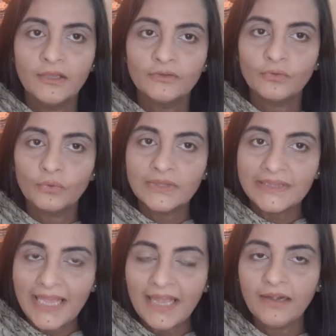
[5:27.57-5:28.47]
So
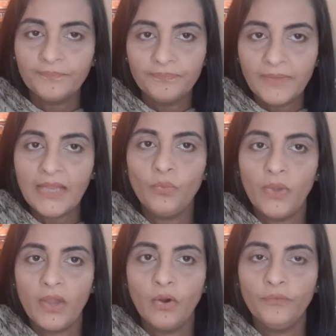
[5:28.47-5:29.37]
their main
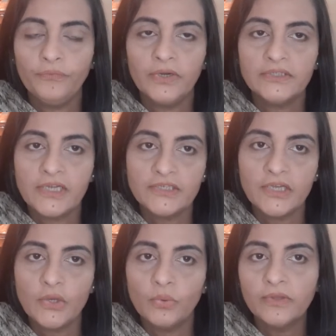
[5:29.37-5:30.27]
way of
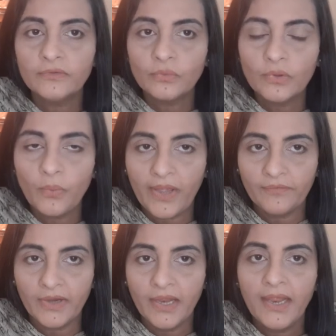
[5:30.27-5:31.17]
judging you is through the
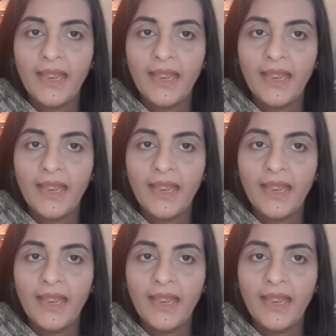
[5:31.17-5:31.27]
VIVA.